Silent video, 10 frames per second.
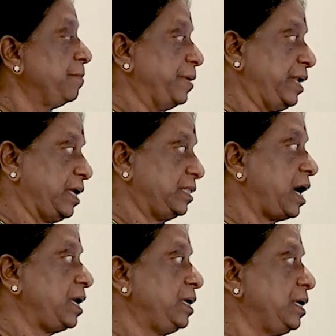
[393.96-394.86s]

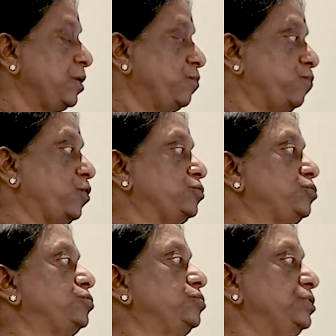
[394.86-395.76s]
Pannadhai
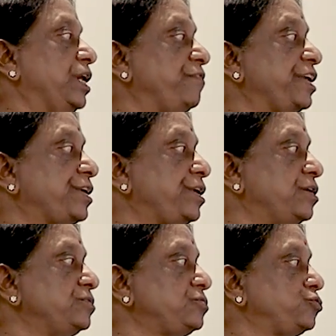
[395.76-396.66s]
was a wet
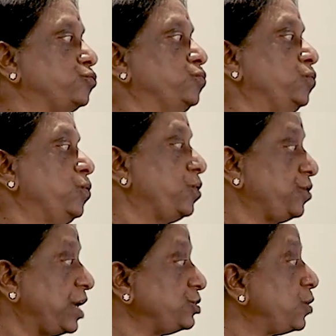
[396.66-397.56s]
nurse to
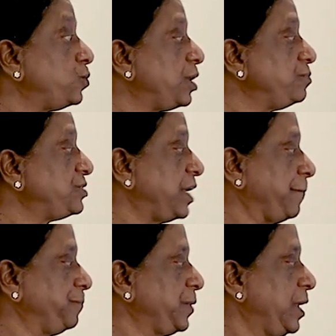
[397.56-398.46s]
Raja Udham
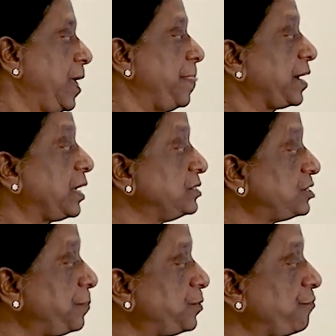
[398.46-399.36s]
Singh. The
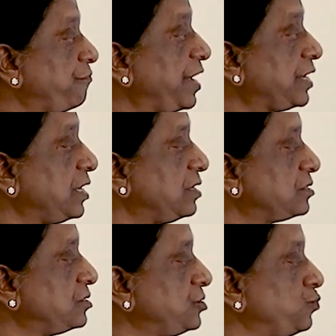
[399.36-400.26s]
concept of wet
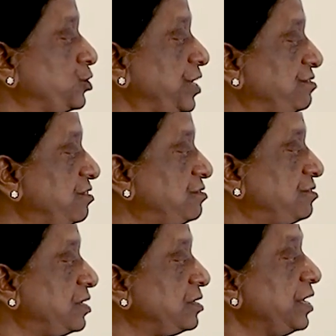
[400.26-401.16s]
nurses was
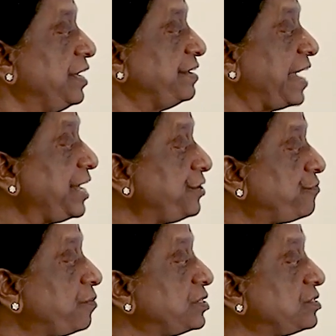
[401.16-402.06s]
existent right
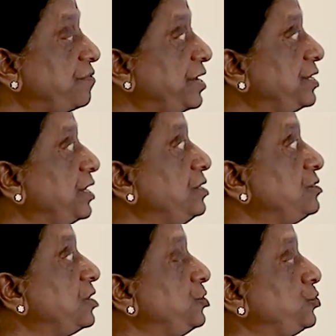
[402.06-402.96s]
from the 17th
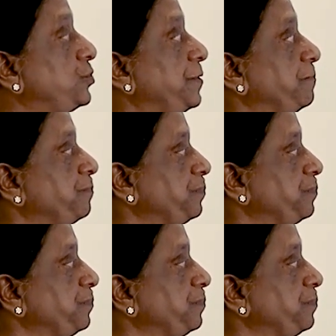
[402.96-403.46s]
century.